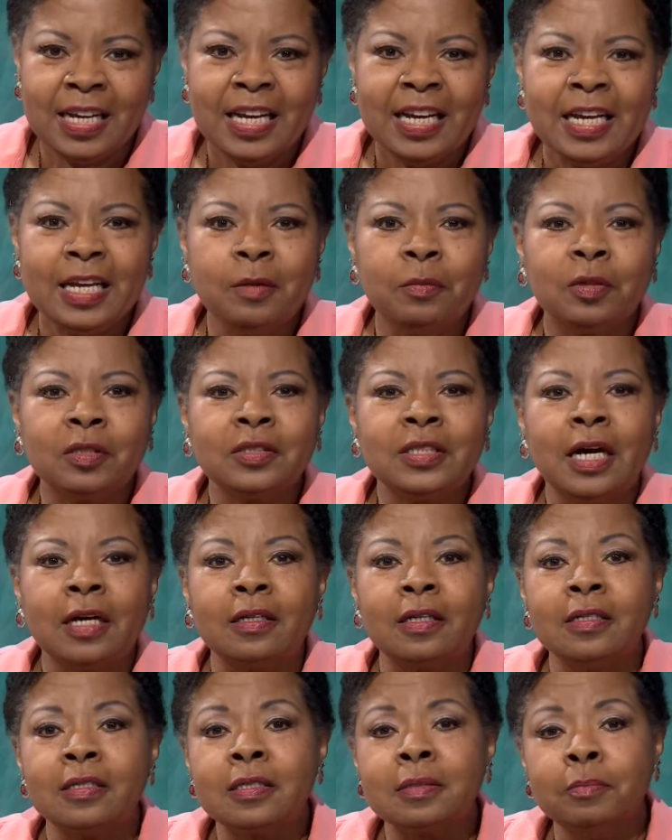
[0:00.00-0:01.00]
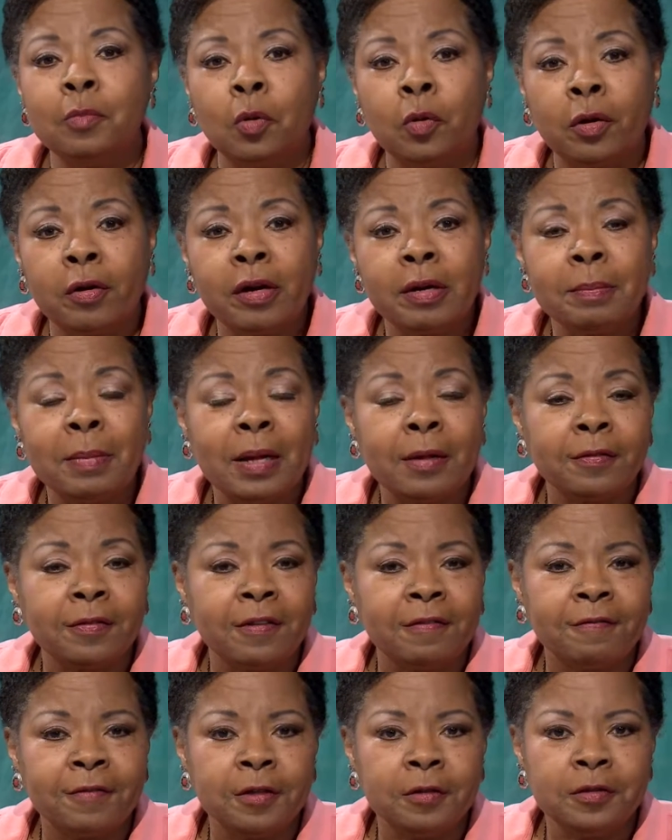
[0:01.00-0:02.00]
He will tell us more about the
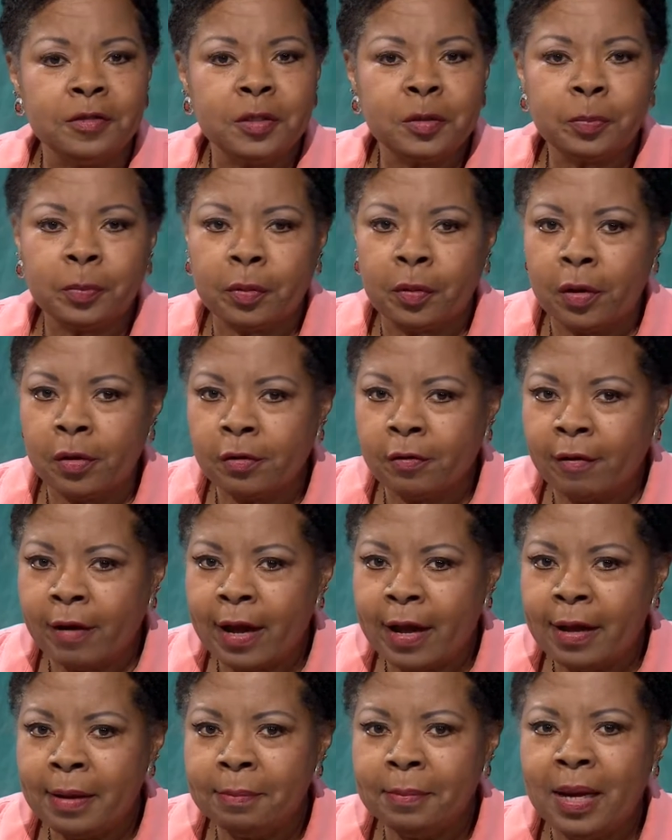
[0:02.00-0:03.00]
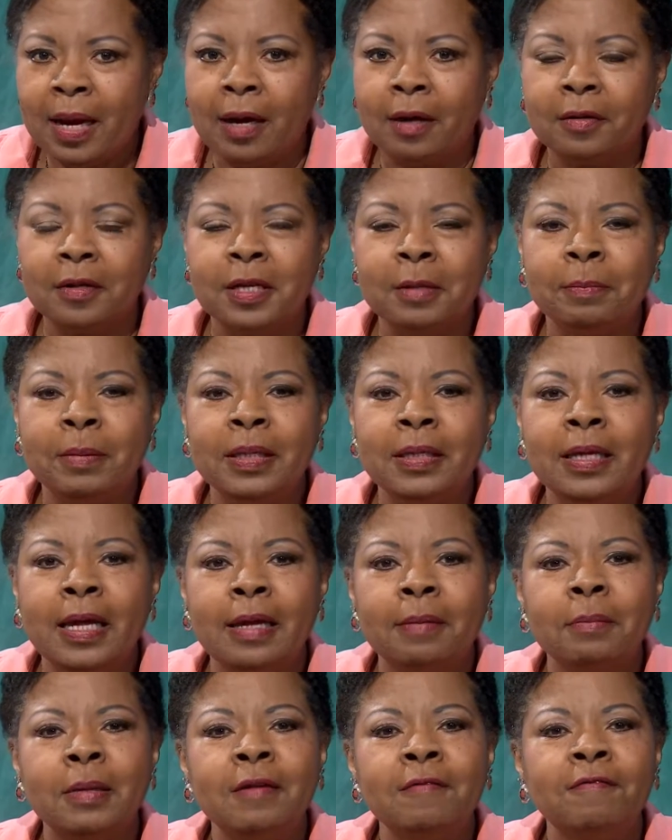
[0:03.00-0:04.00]
FUSE program, how he
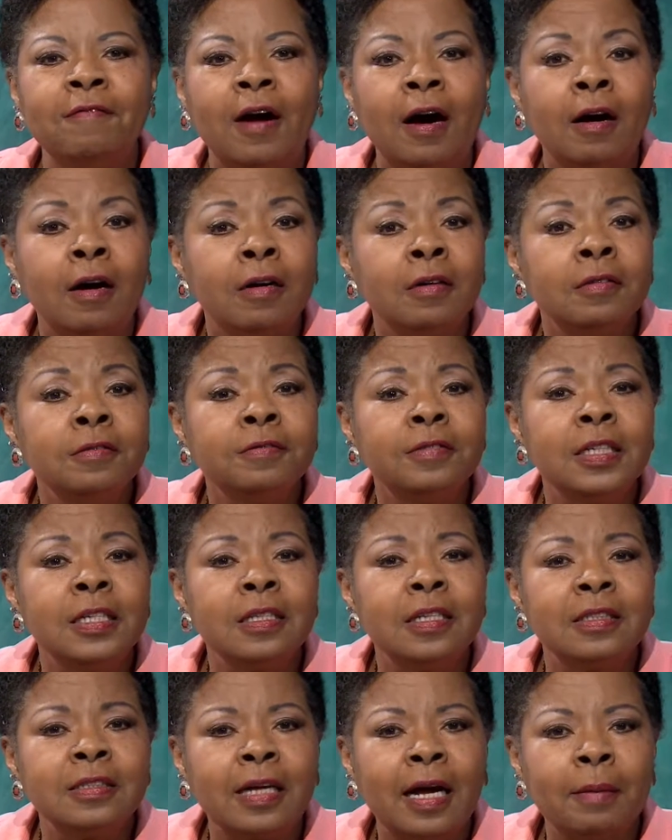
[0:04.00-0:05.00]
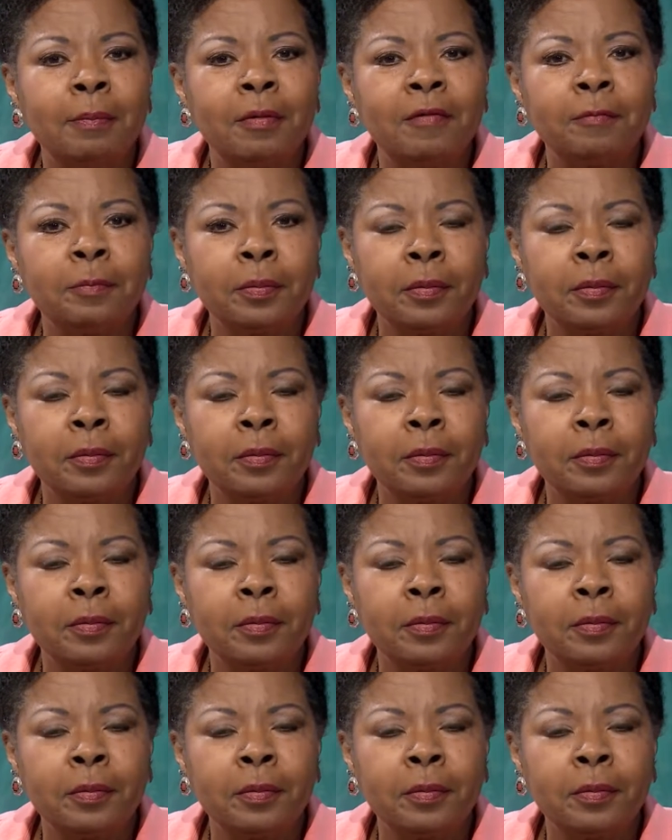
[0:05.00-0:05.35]
became involved, and the type of